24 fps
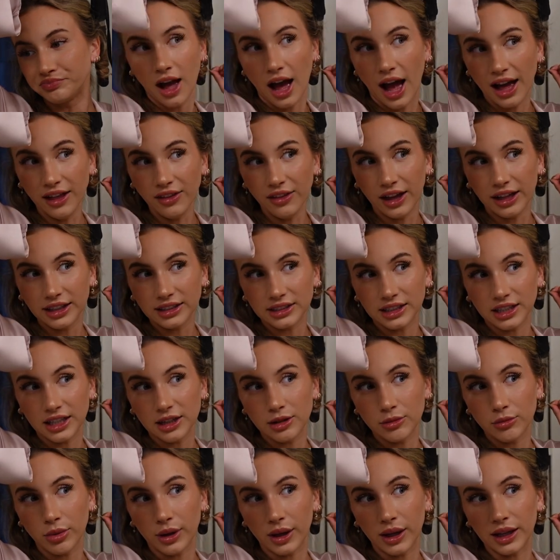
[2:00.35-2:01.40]
I liked
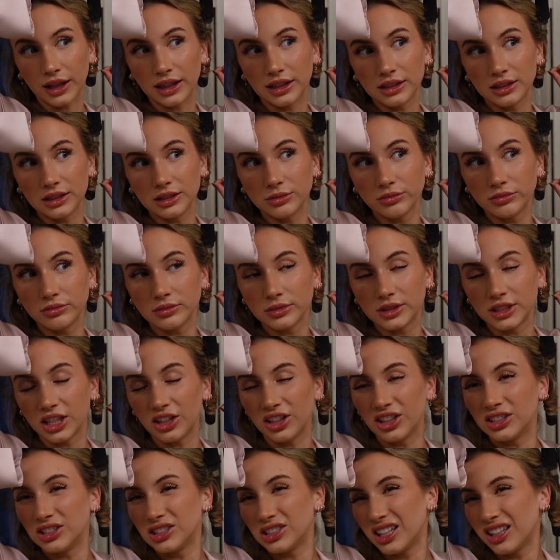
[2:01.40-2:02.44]
it, but
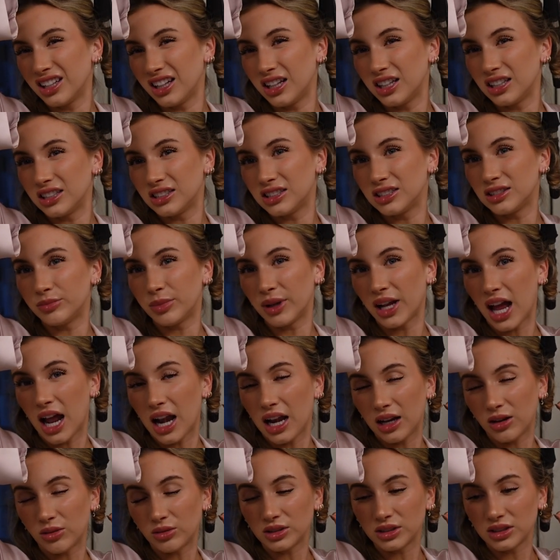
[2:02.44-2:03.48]
Dylan said that his
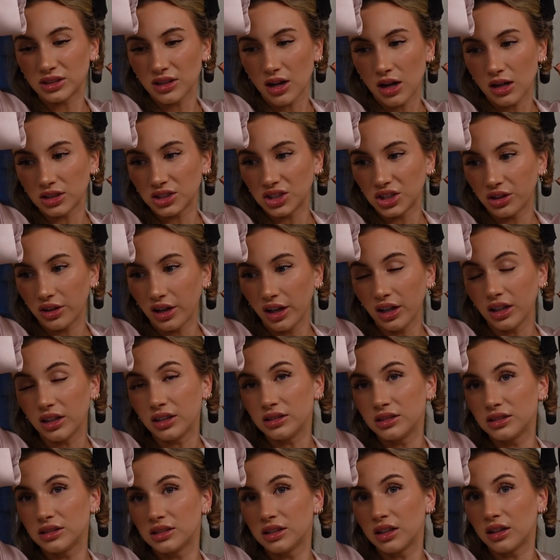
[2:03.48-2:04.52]
spaghetti was not too
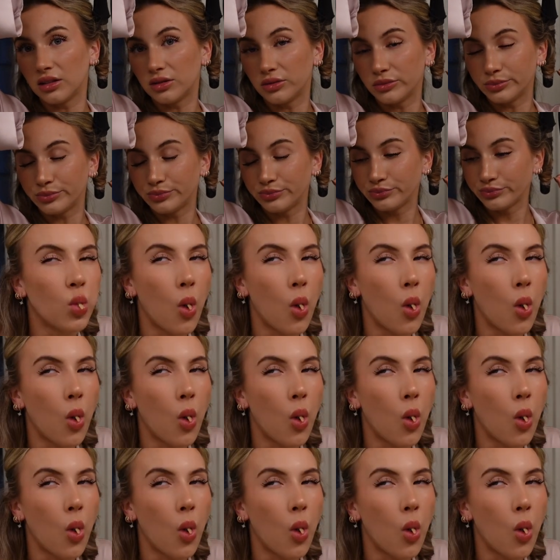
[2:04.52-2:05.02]
good, so.